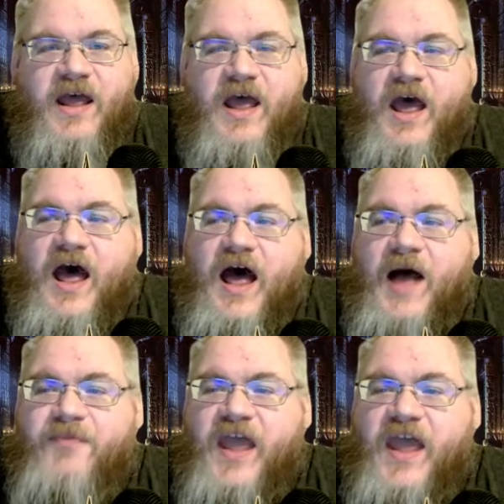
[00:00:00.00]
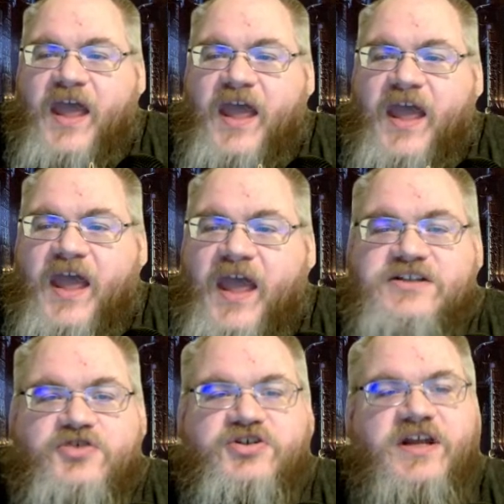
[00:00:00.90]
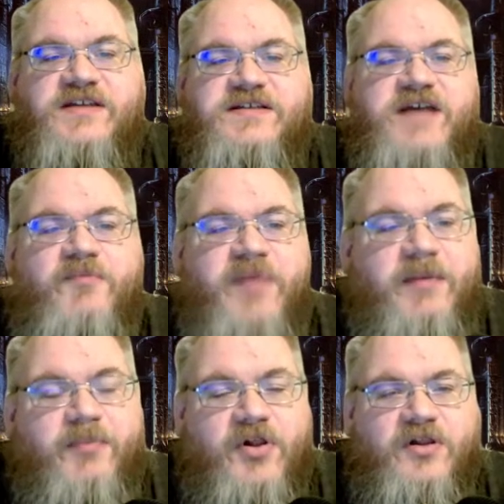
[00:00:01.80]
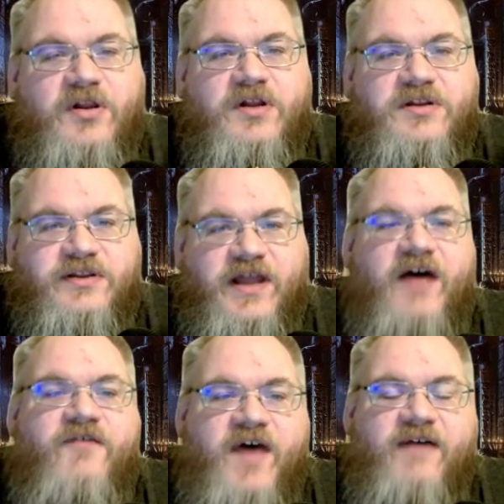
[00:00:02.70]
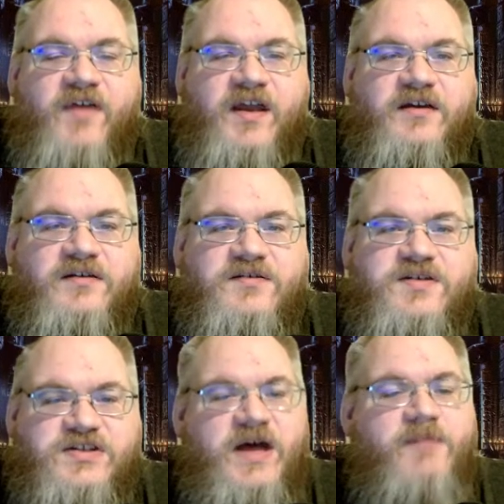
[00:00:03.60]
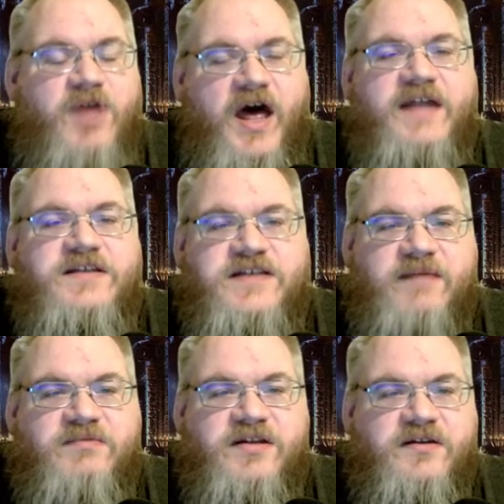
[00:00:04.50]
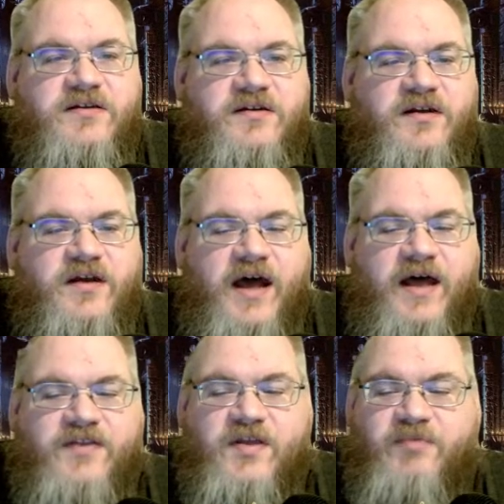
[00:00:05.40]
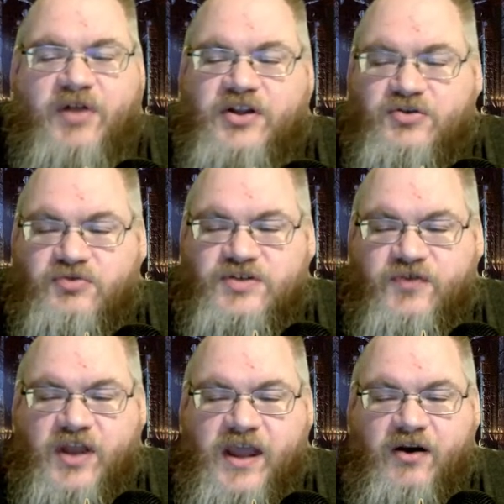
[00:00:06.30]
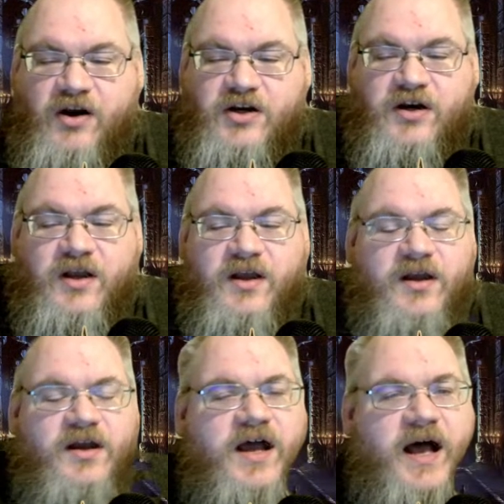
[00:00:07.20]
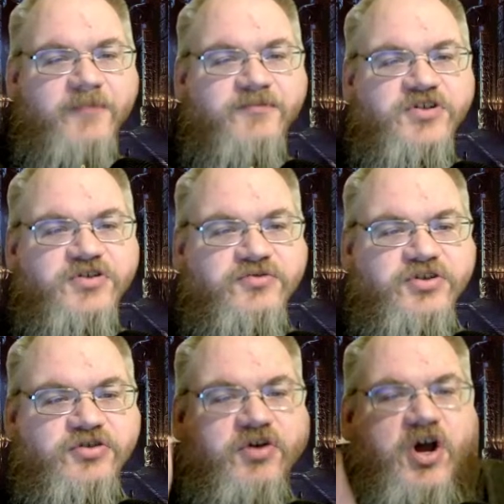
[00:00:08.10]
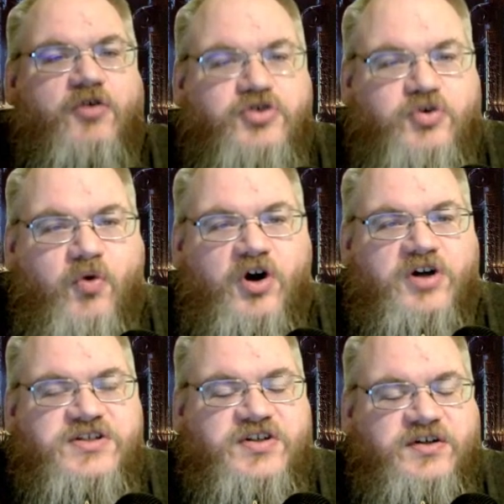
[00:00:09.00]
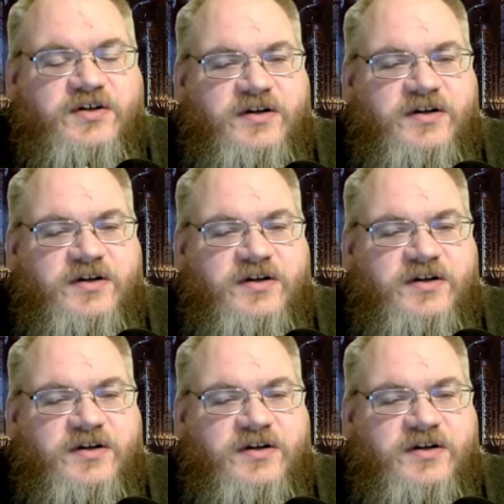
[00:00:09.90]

yeah. Um, and it's it's interesting. Some people love having some concept uh, that they're building towards for a character um, to to go towards.